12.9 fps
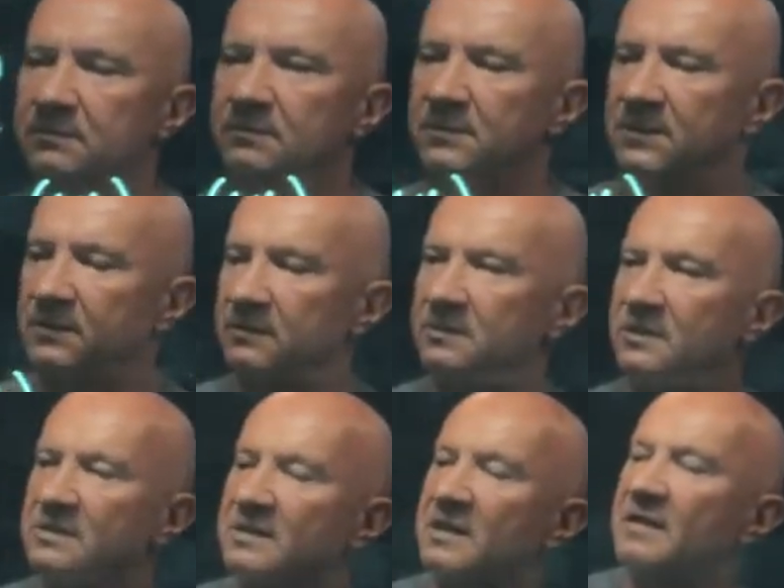so it's
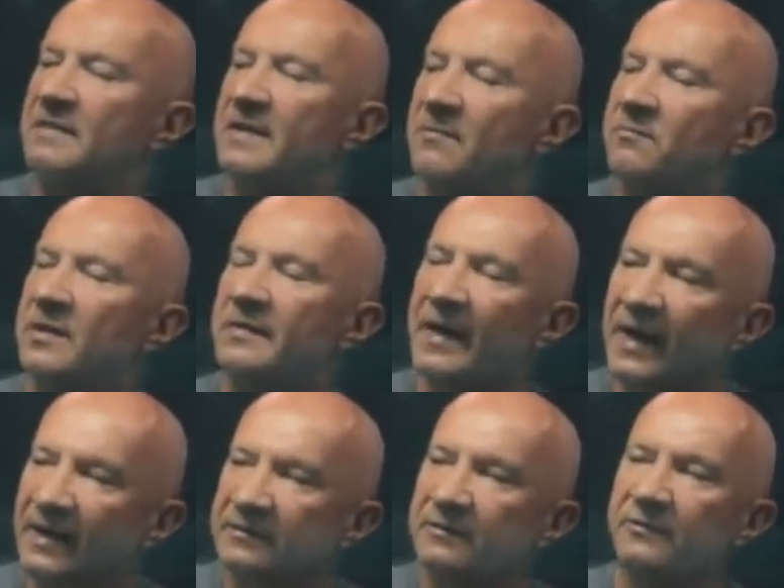just number
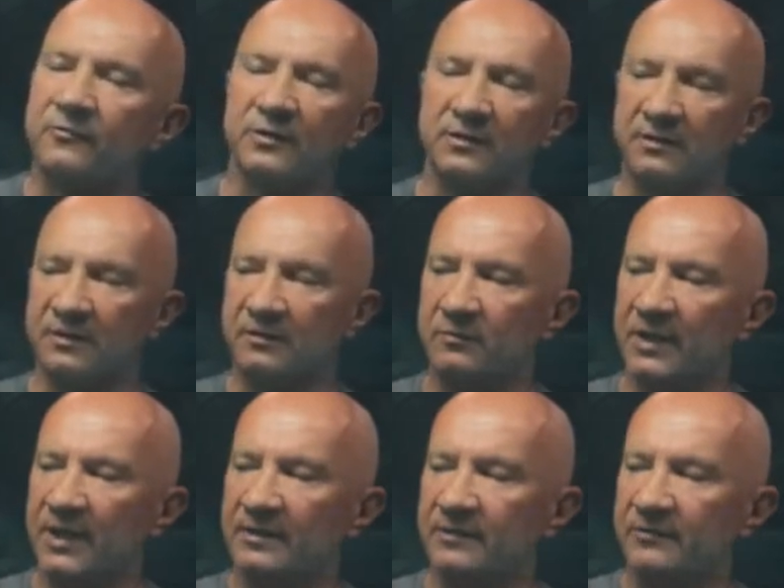9 written in
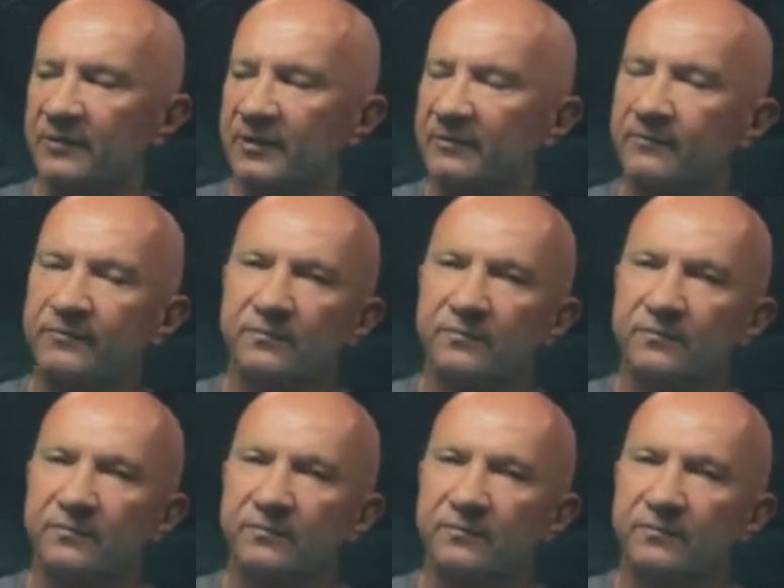binary.